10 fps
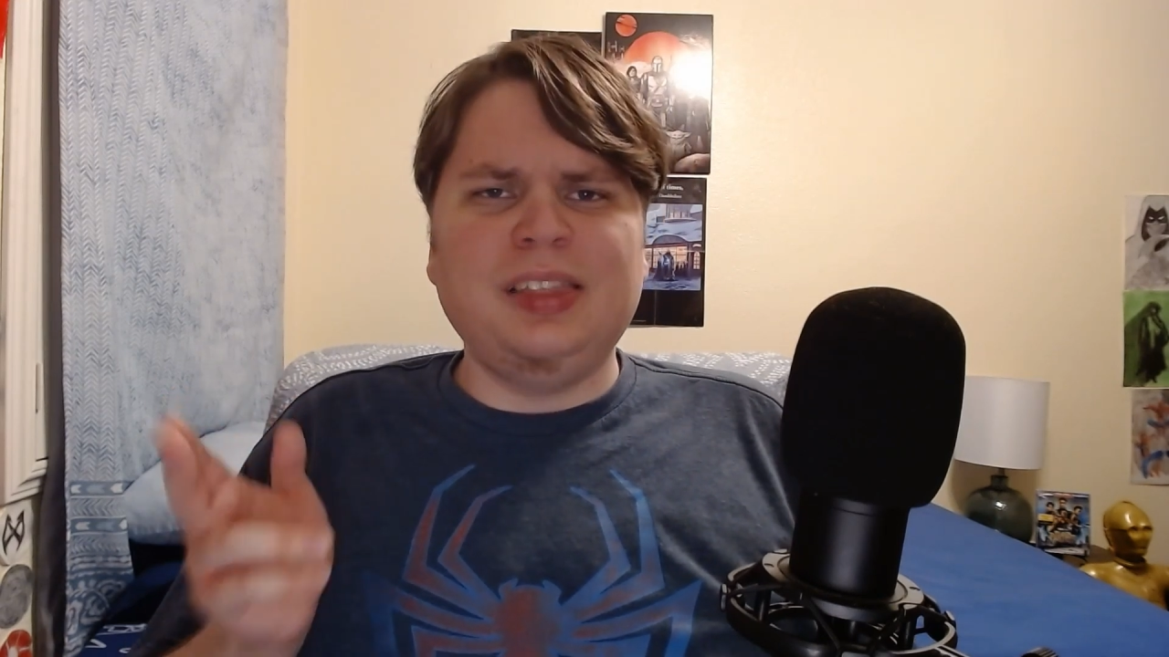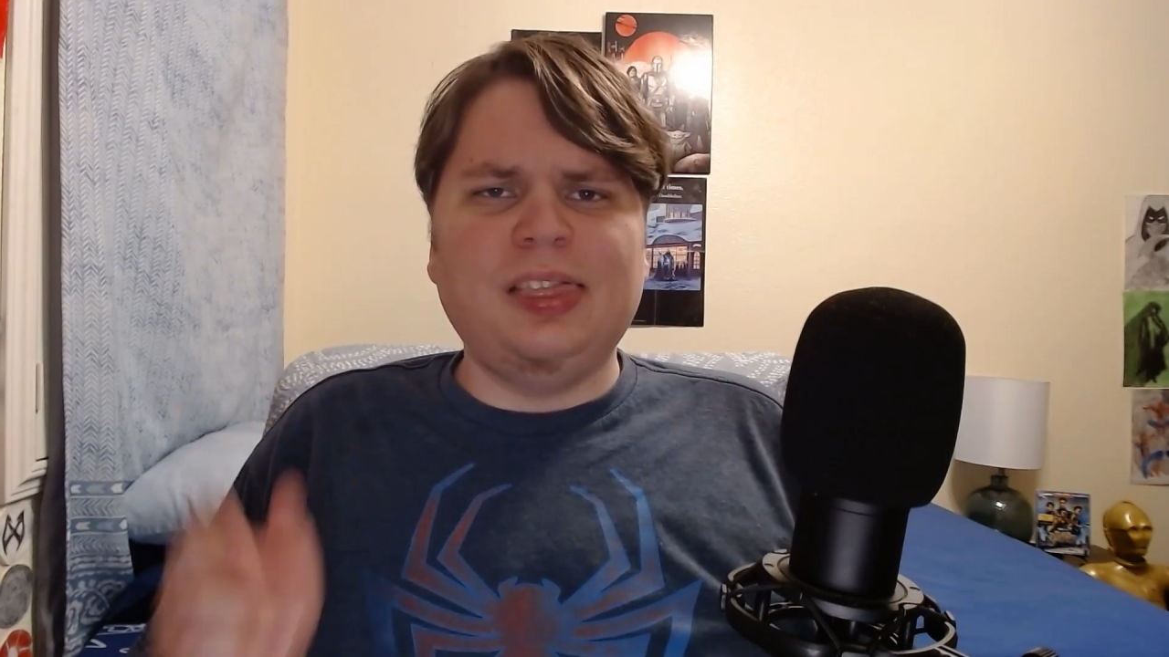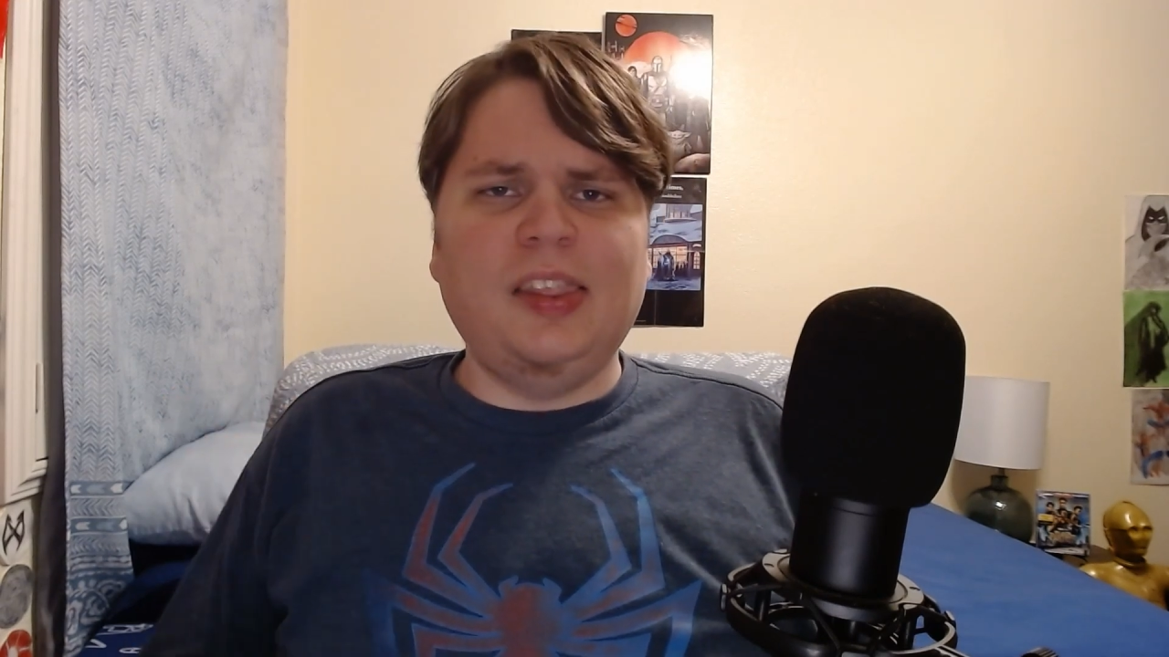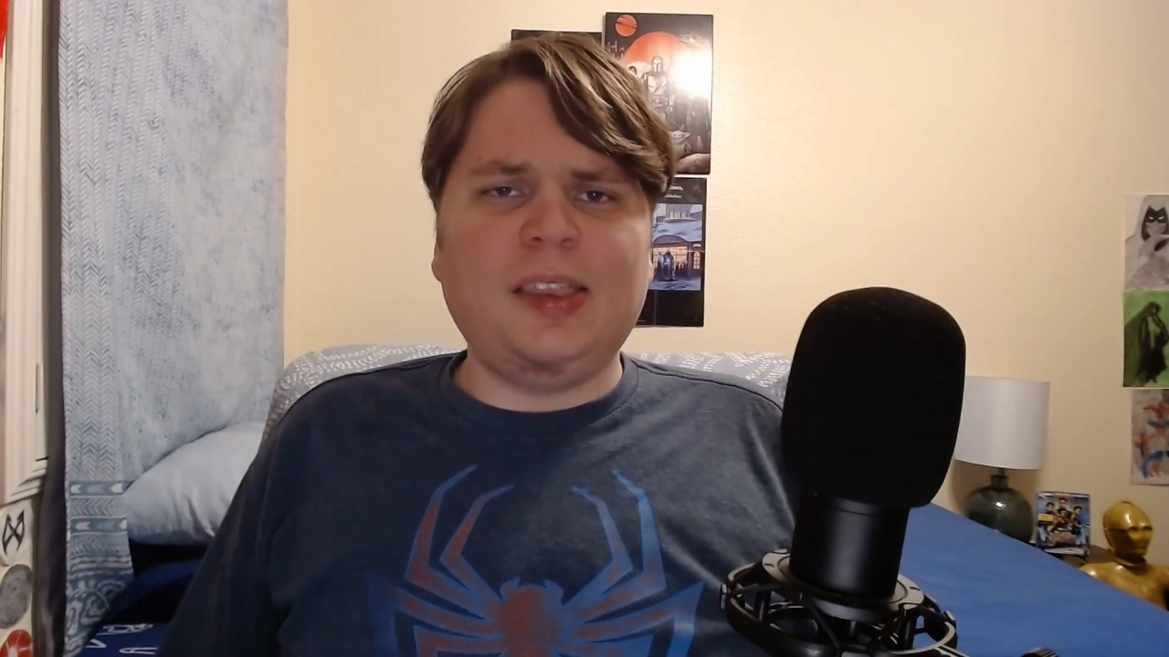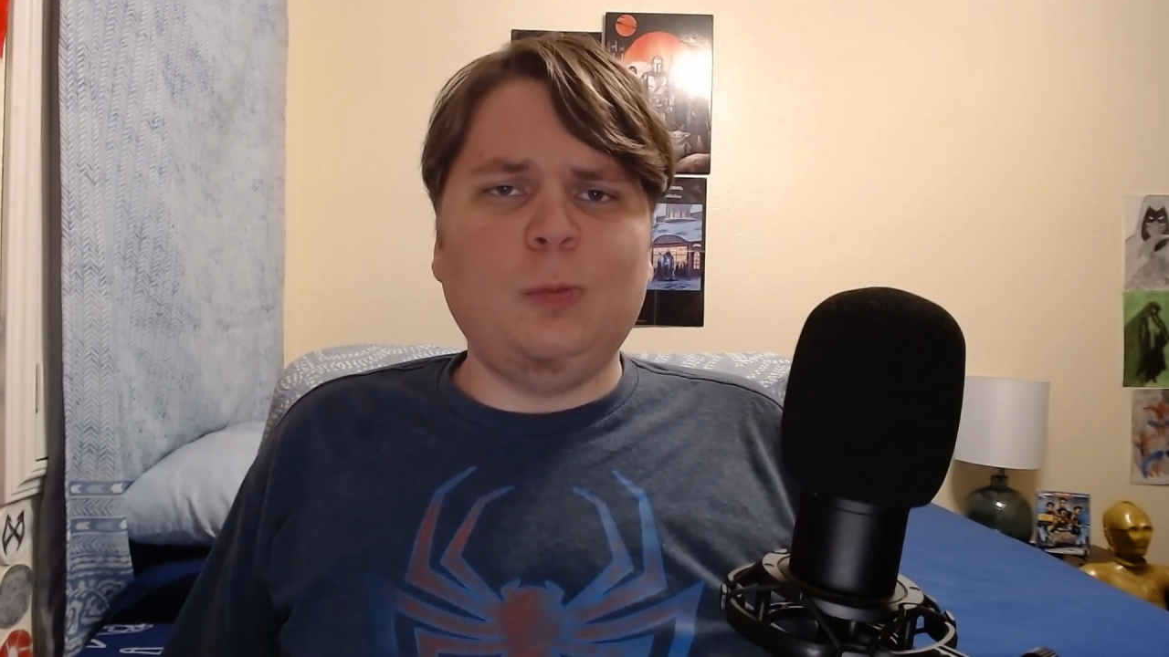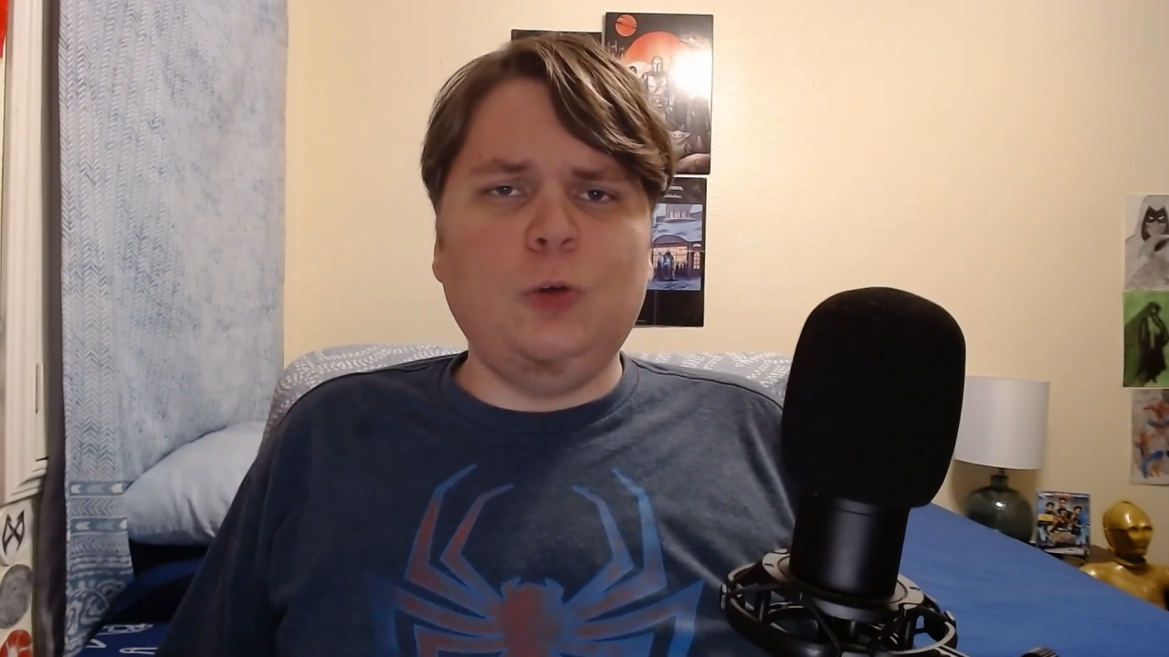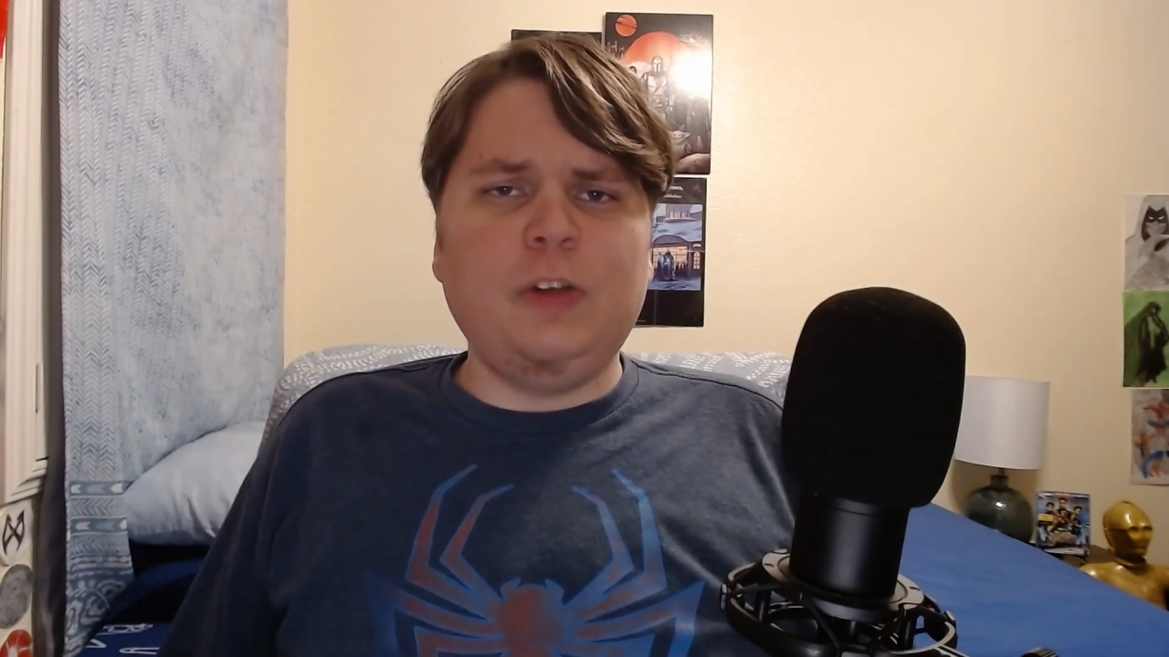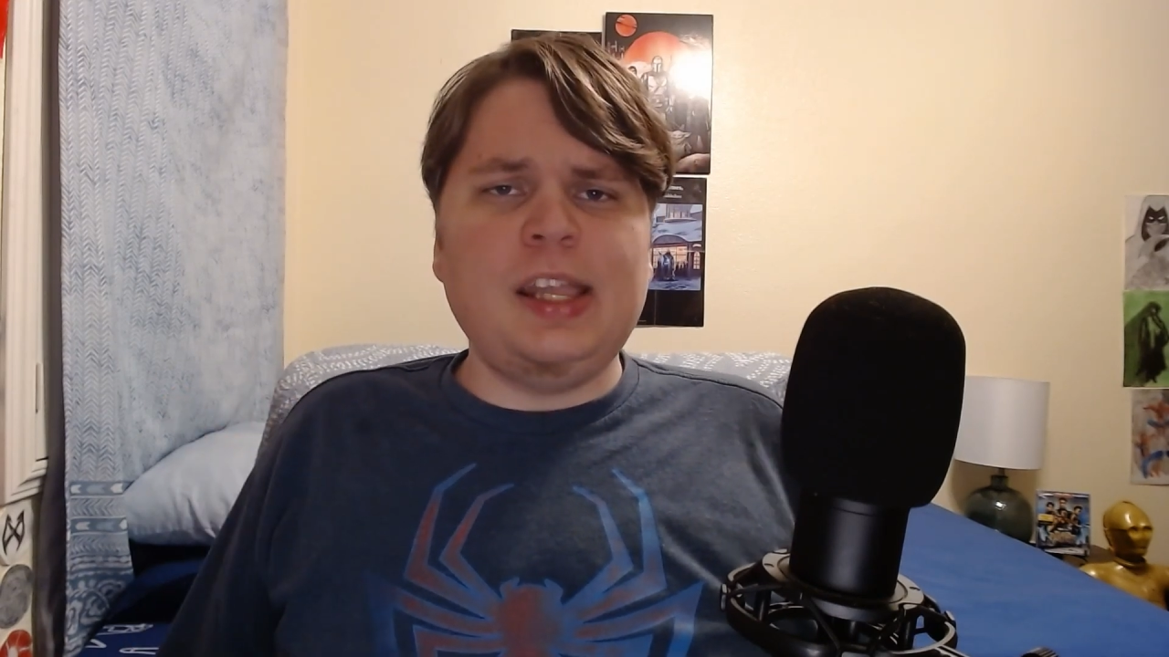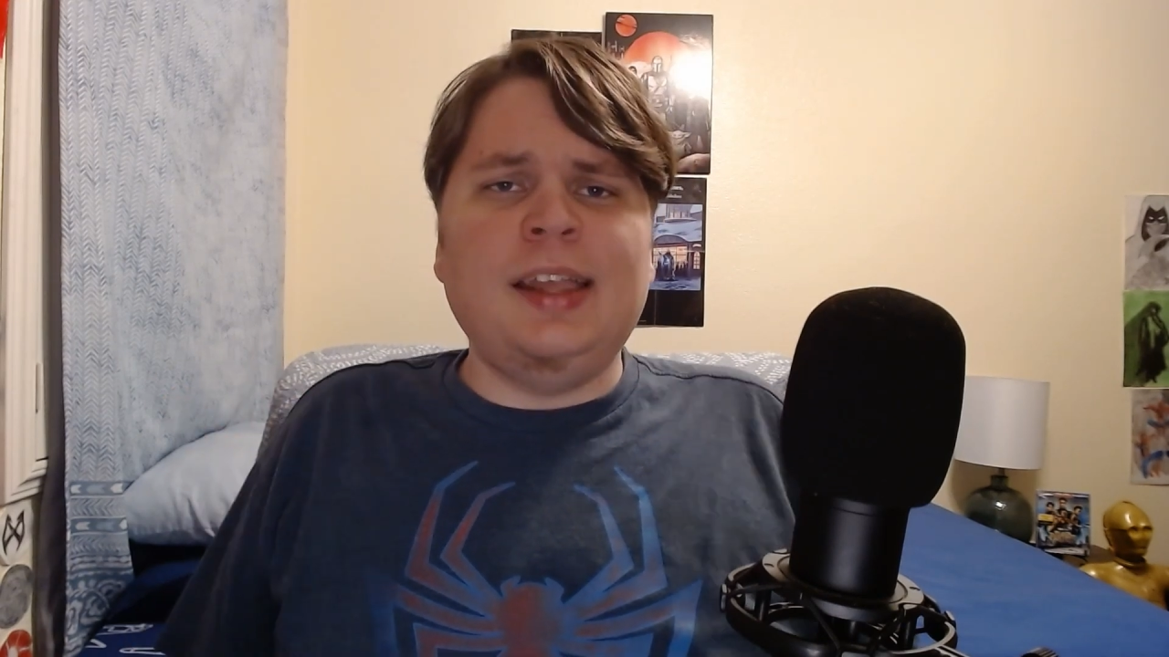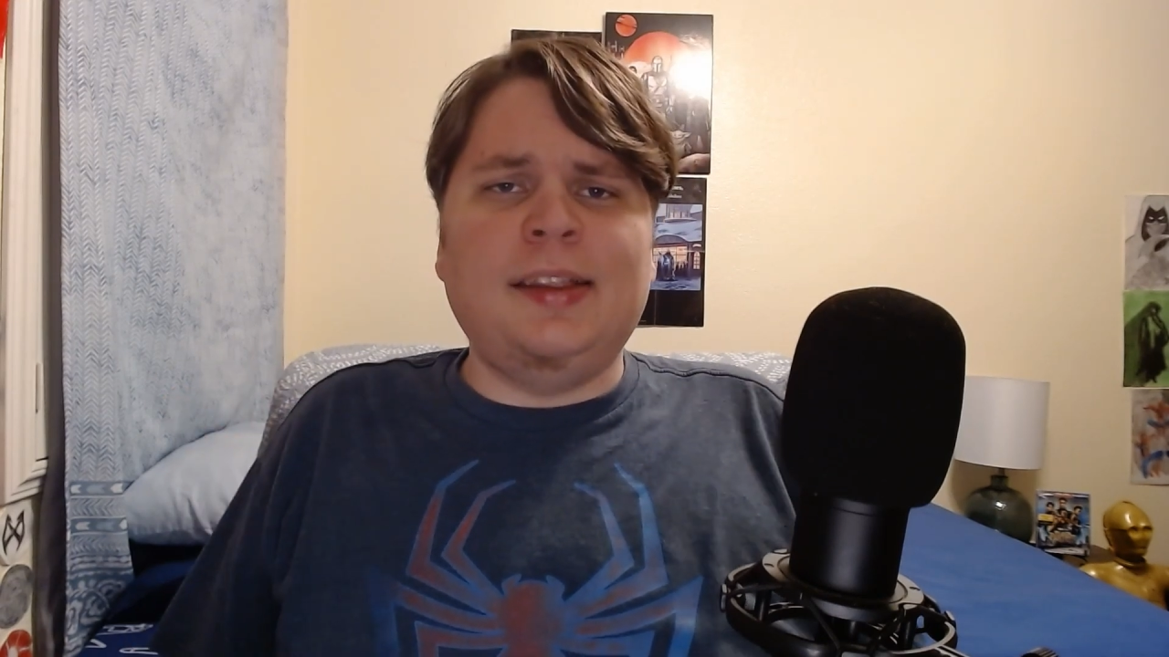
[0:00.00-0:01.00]
this
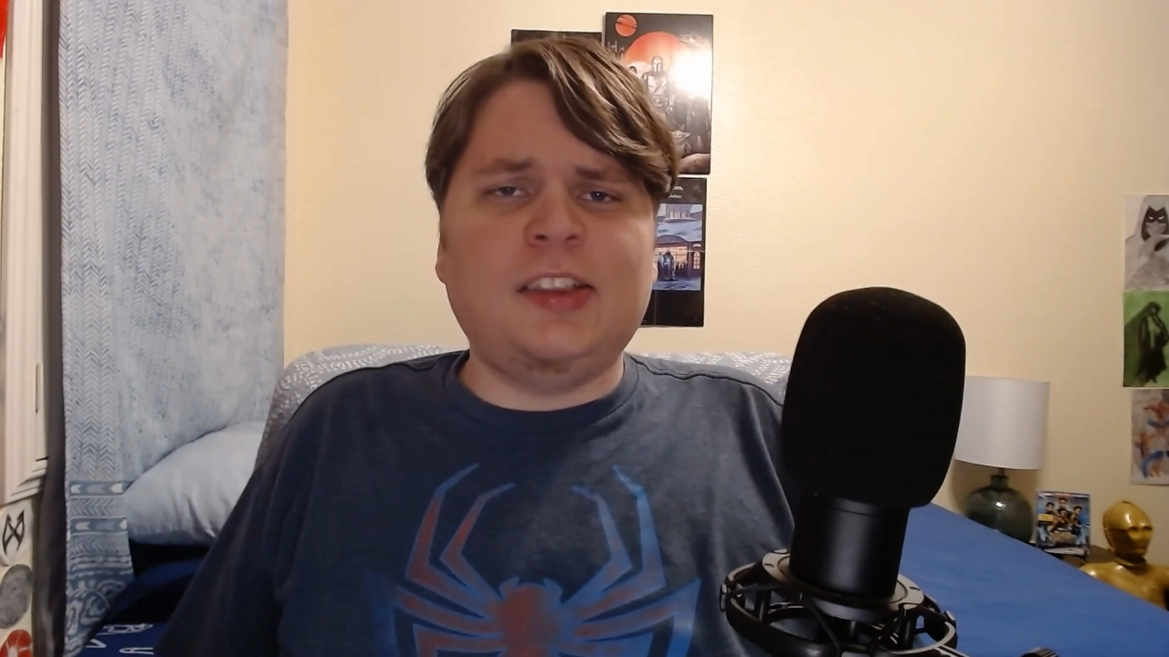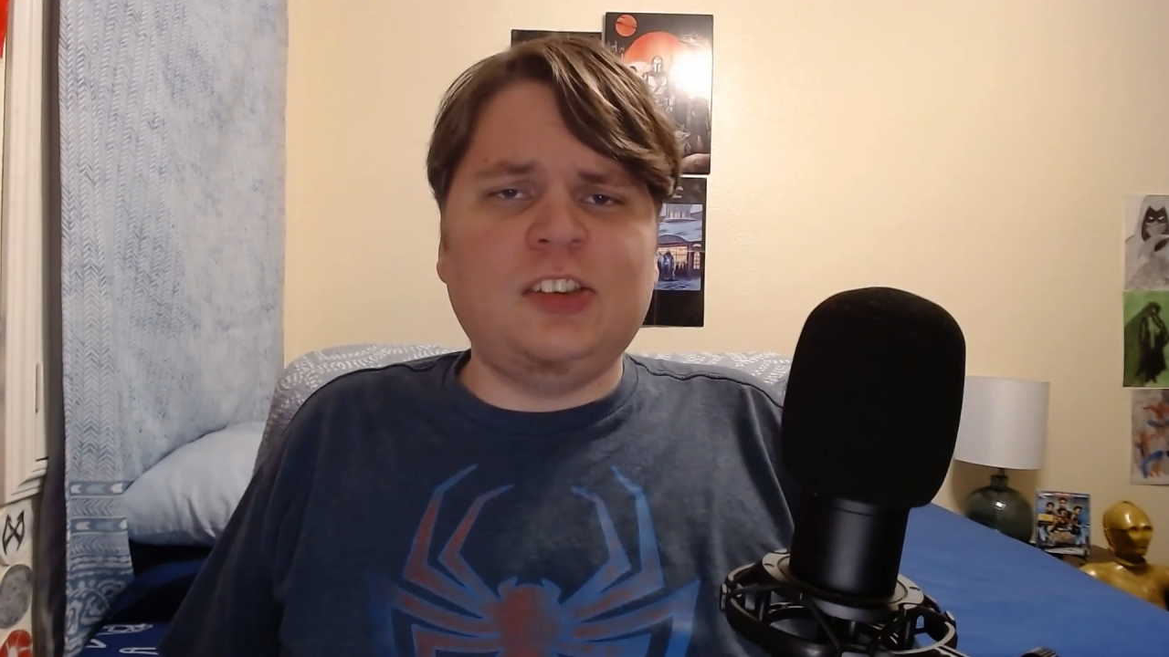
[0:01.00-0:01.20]
movie is